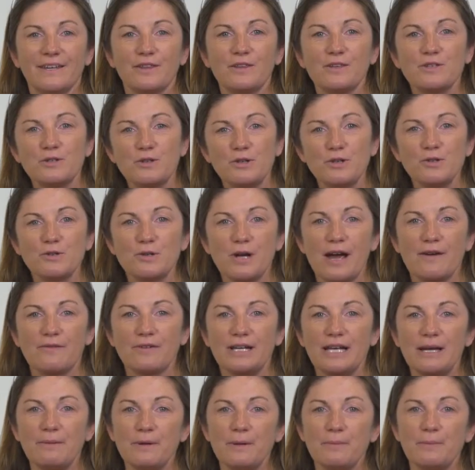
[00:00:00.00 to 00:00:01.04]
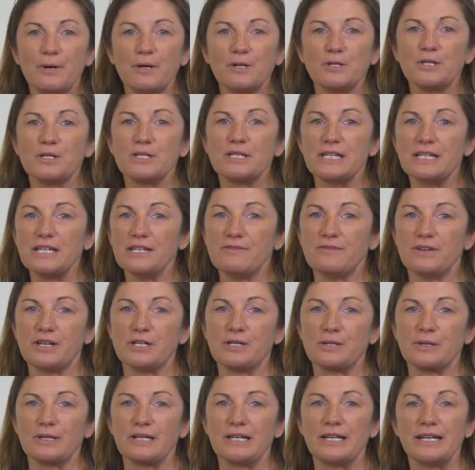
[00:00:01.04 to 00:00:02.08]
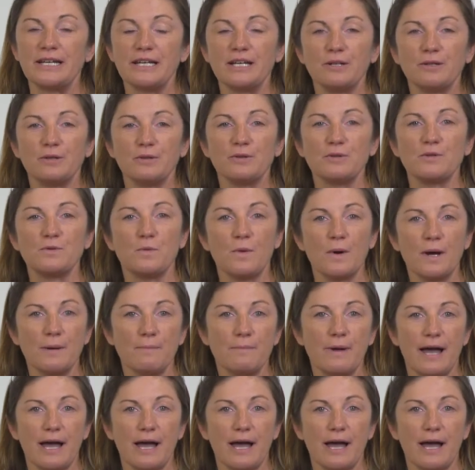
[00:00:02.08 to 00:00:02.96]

The screwdriver can be purchased individually and includes one